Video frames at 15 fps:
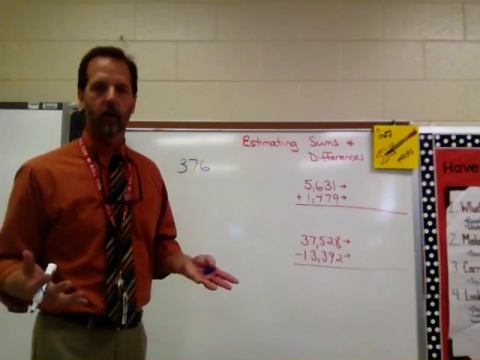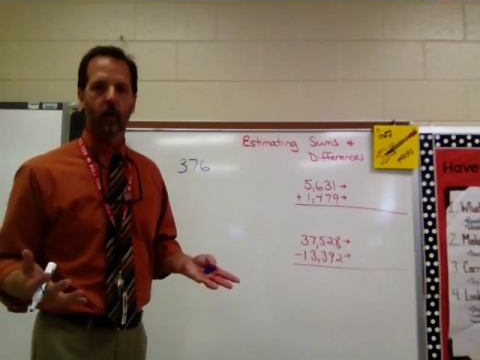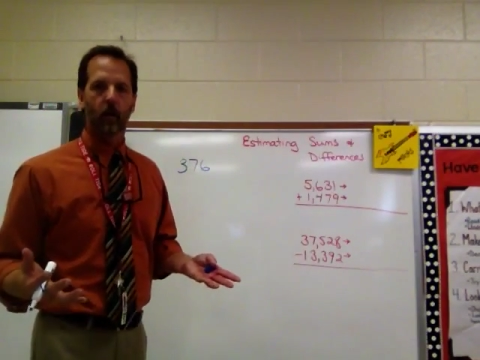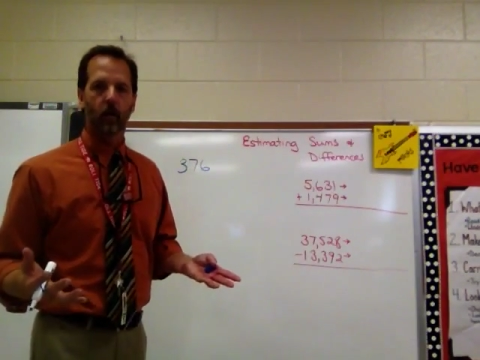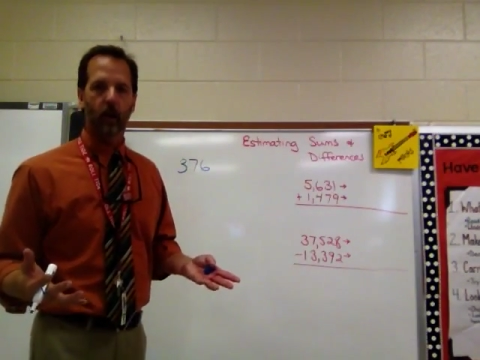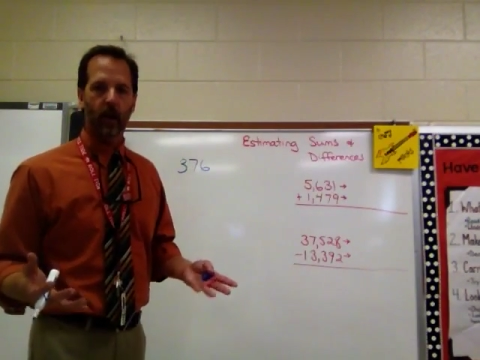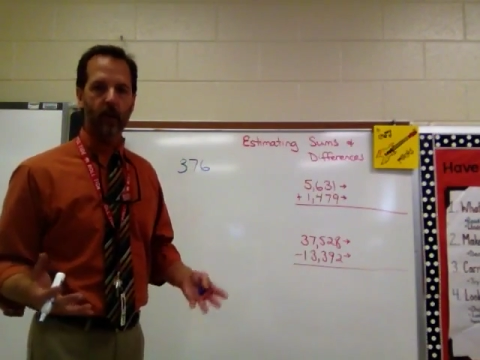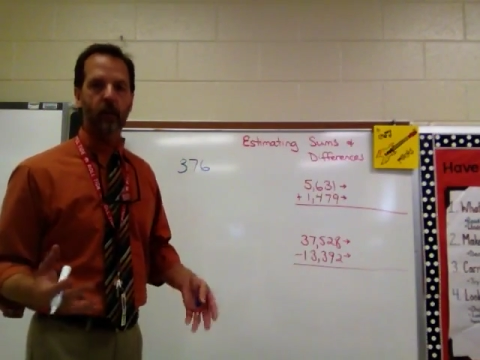
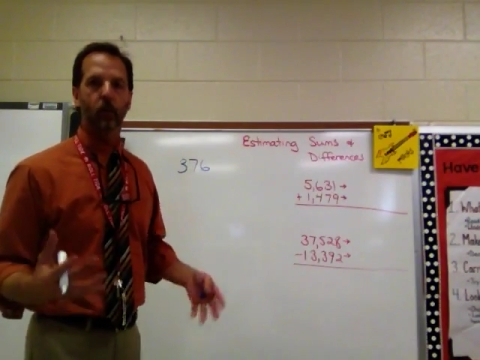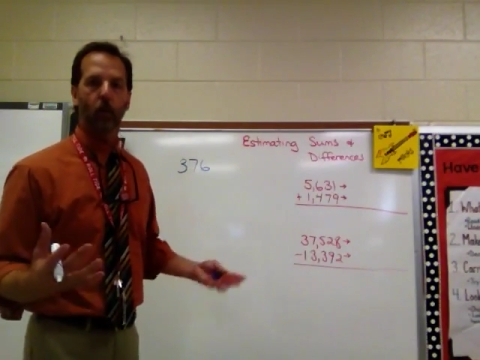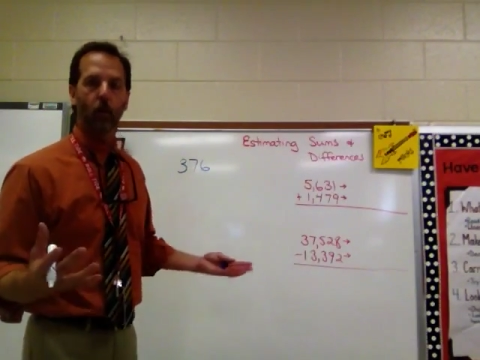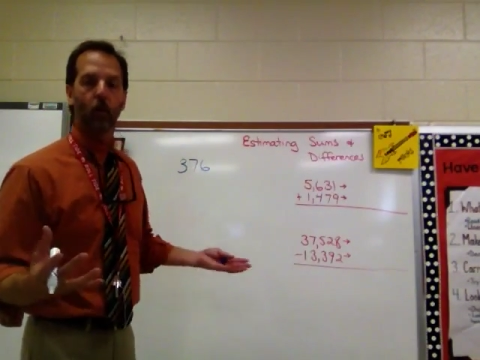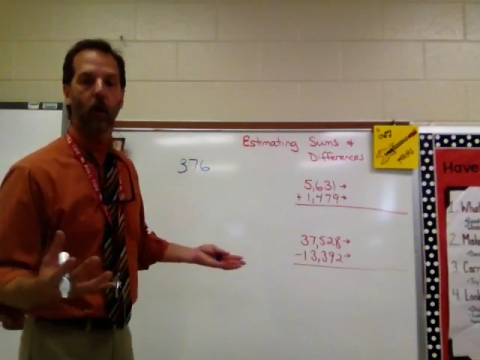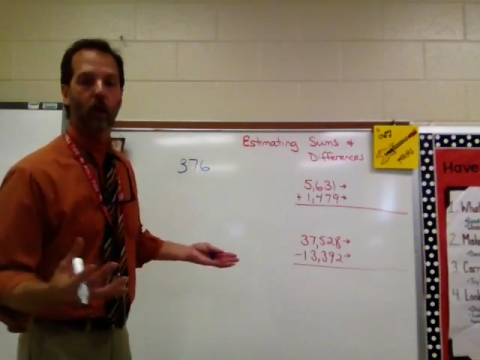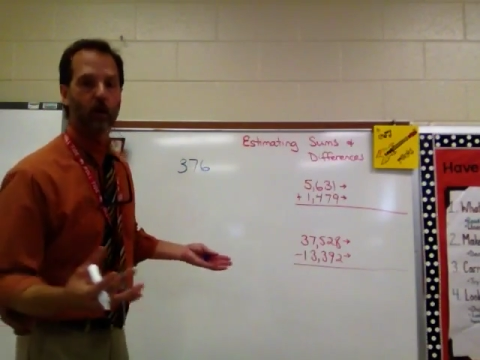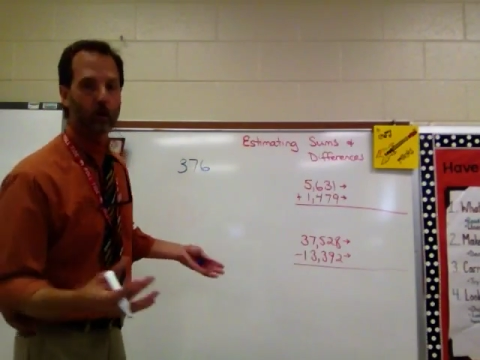Okay, so what we
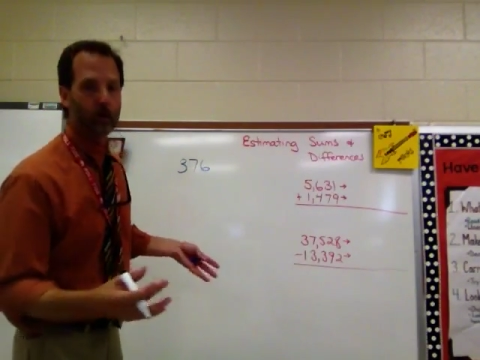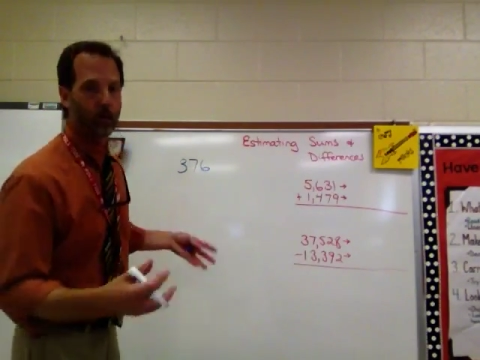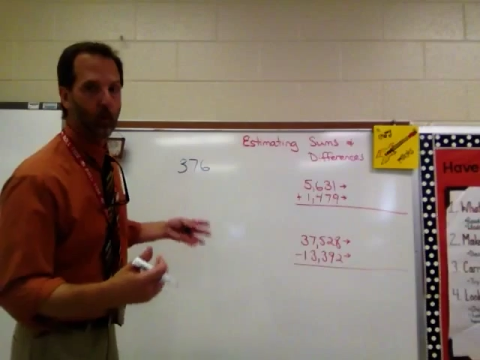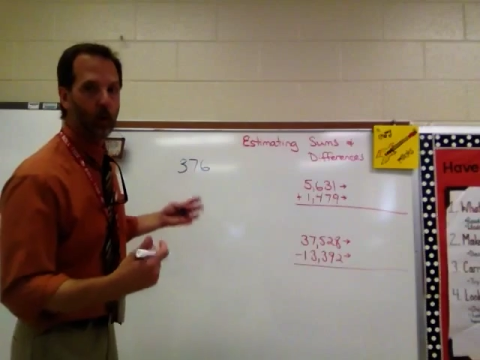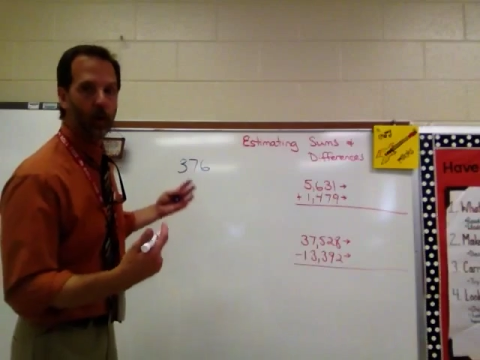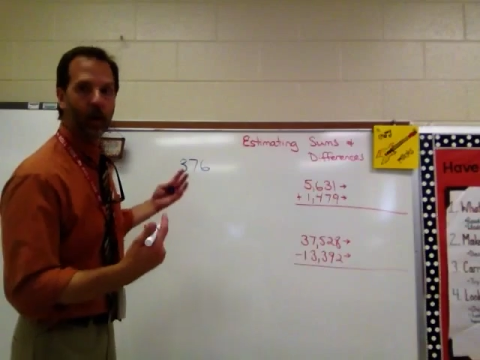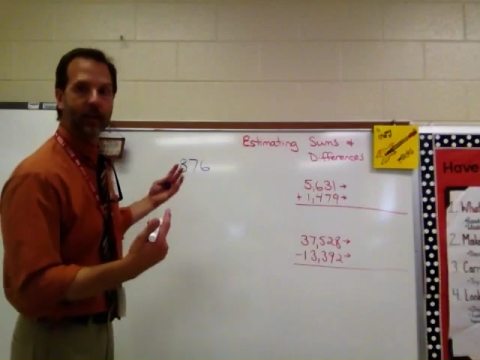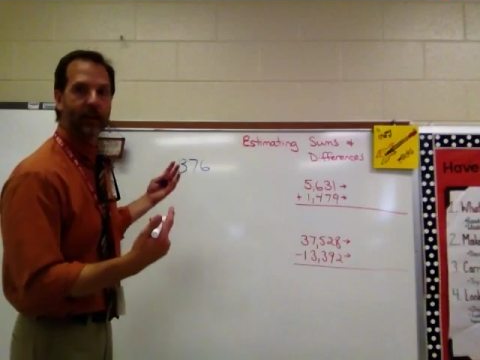want to do is we
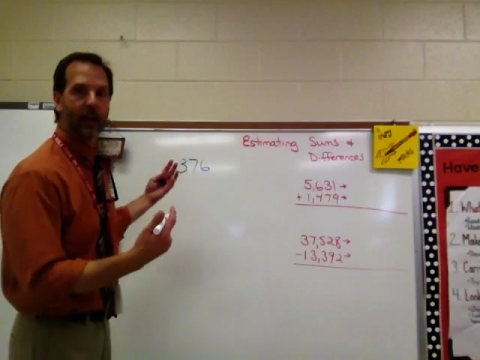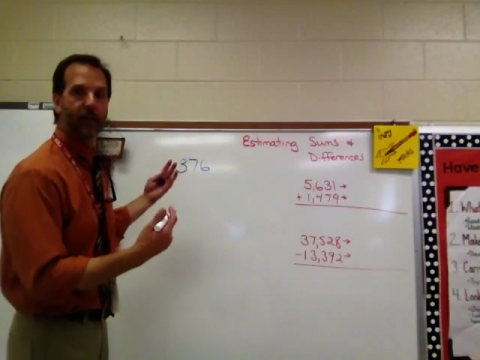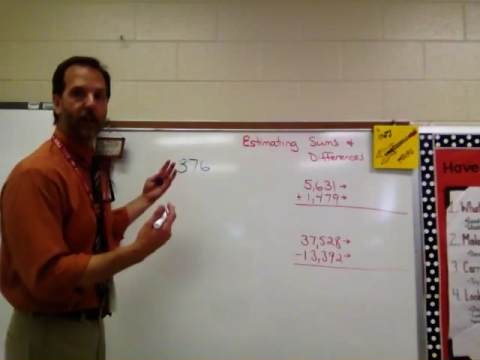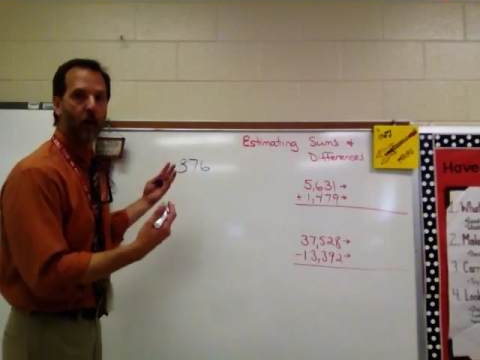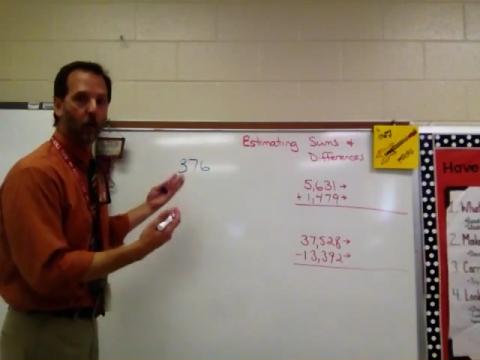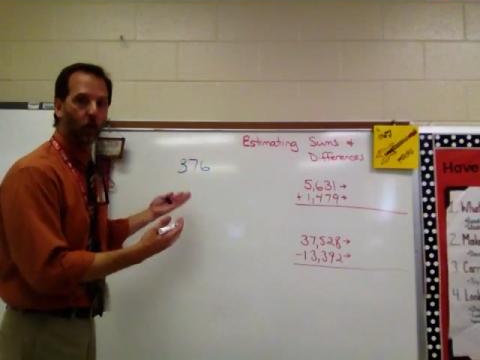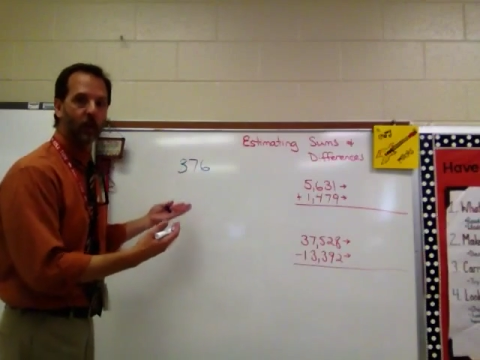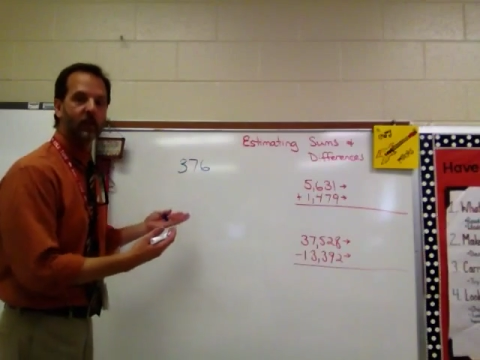want to identify
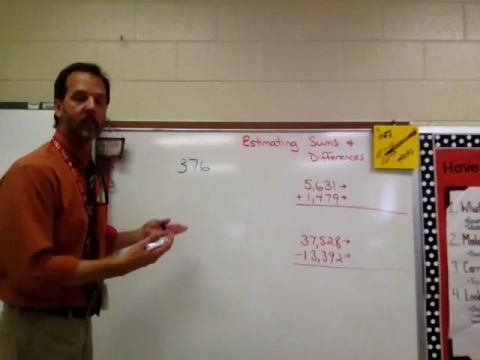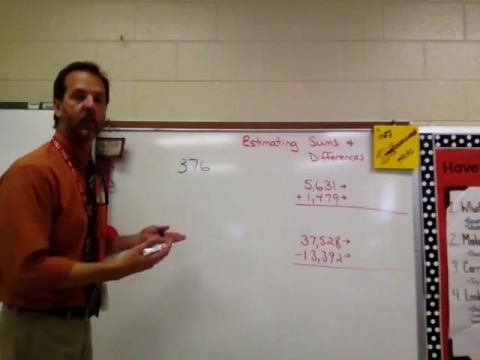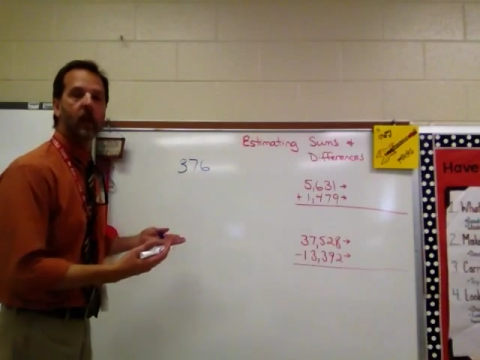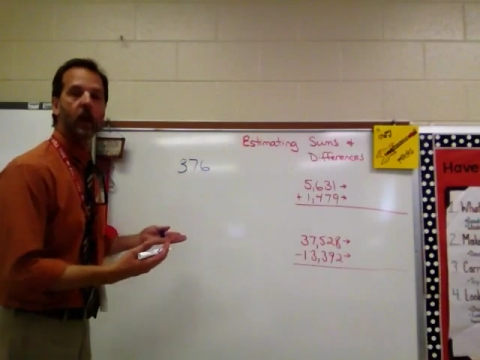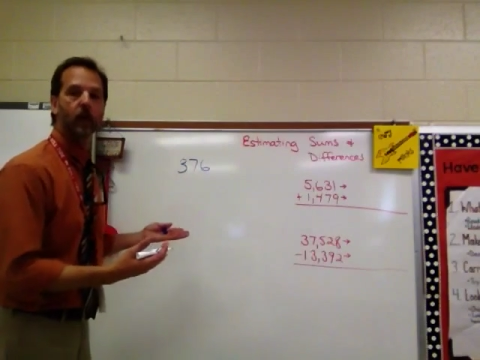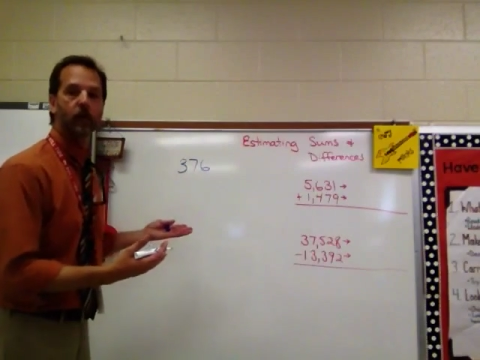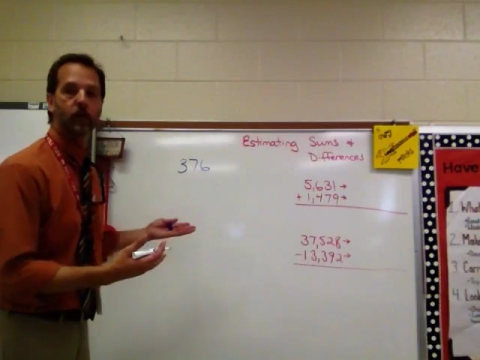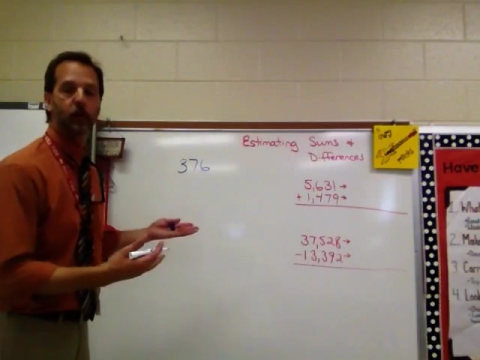what's in the
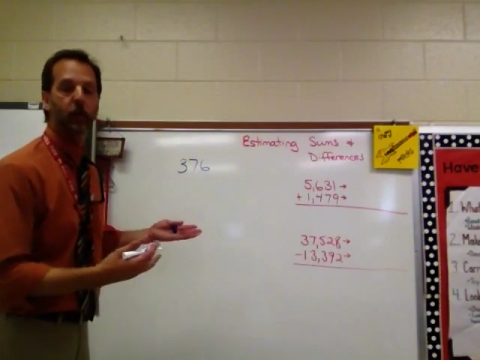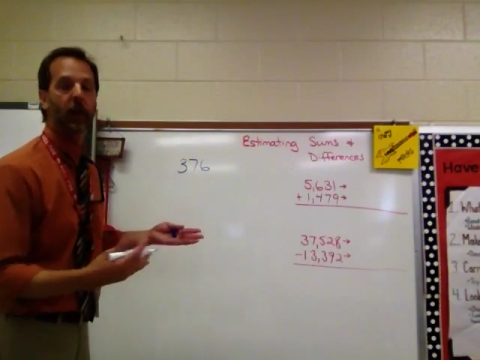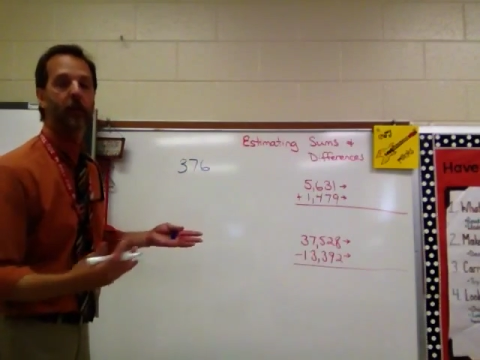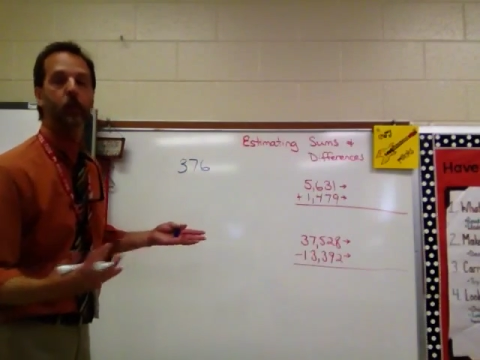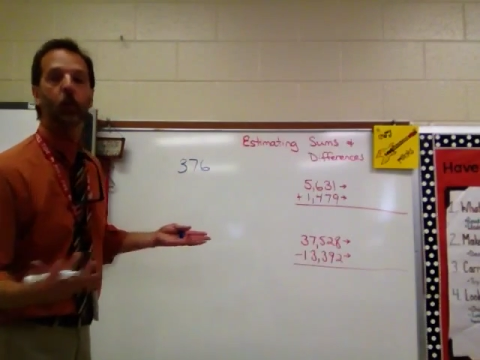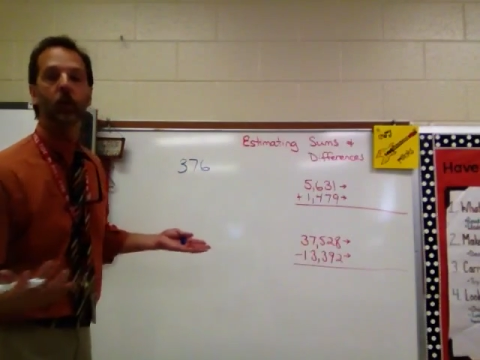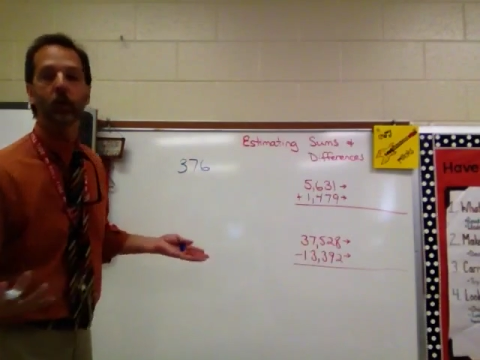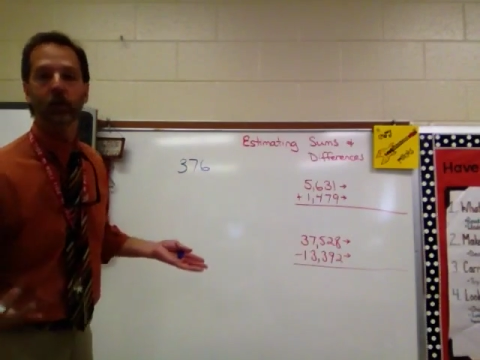hundreds place.
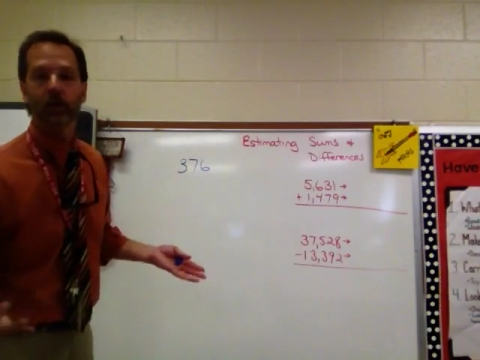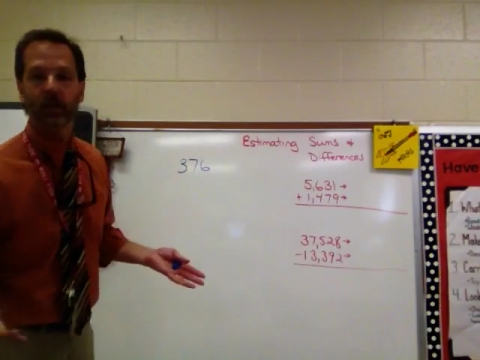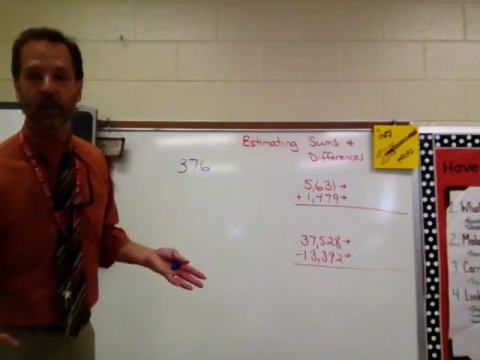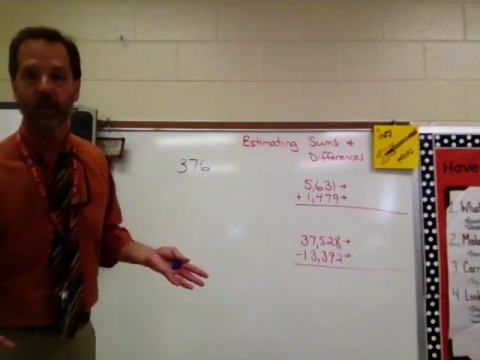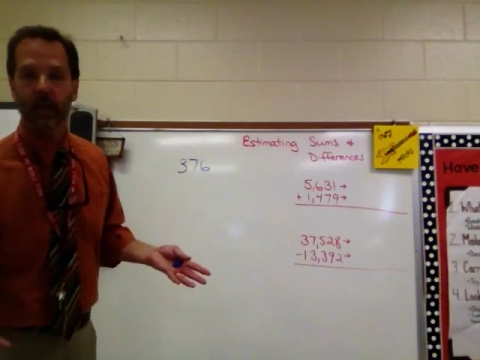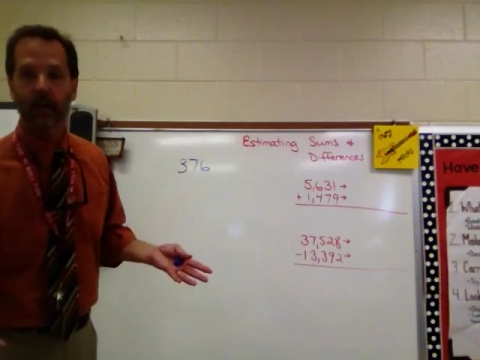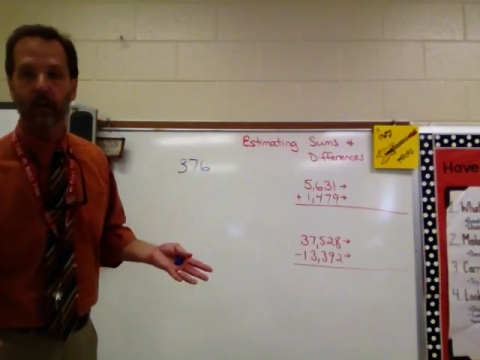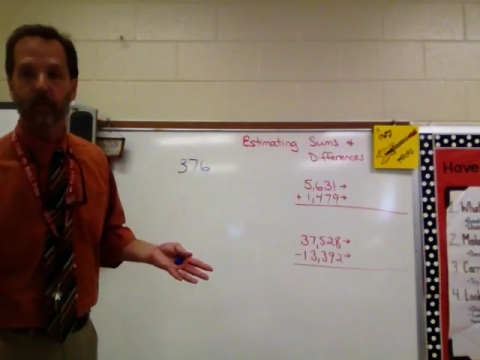What do you
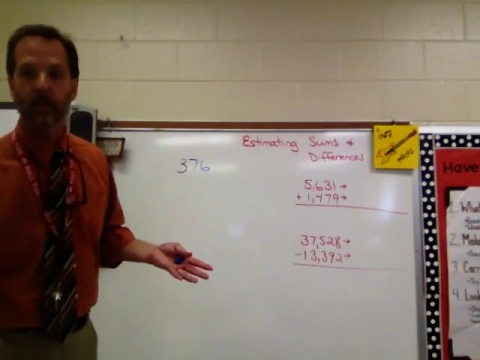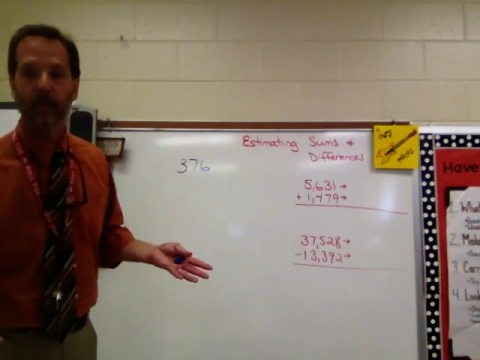see?